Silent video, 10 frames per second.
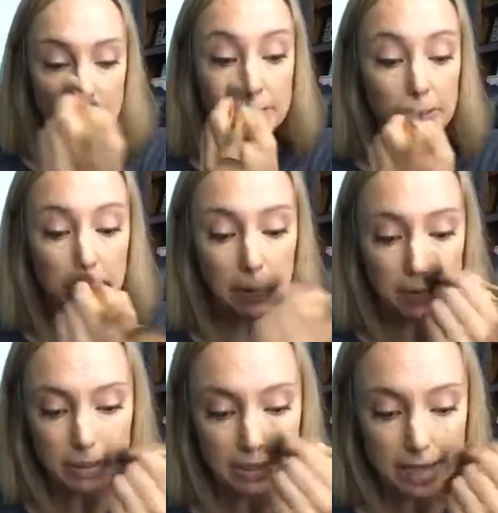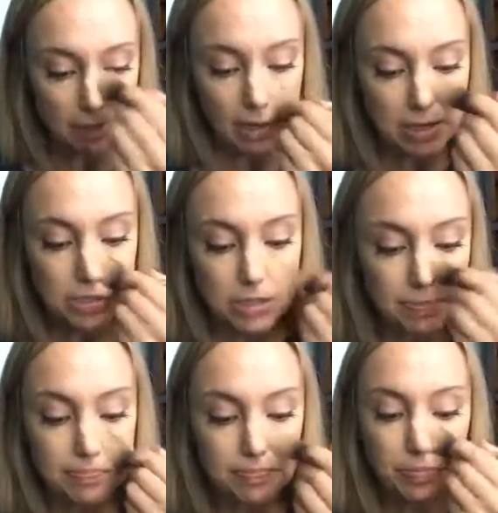so you don't need that much.
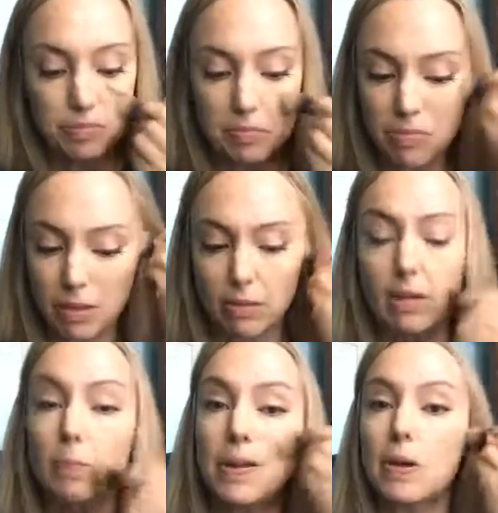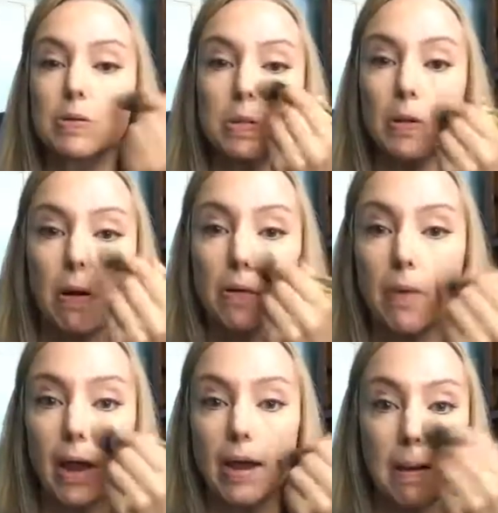A little bit goes a long
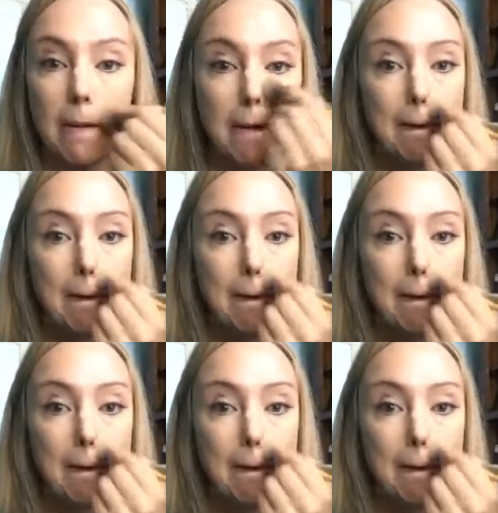way.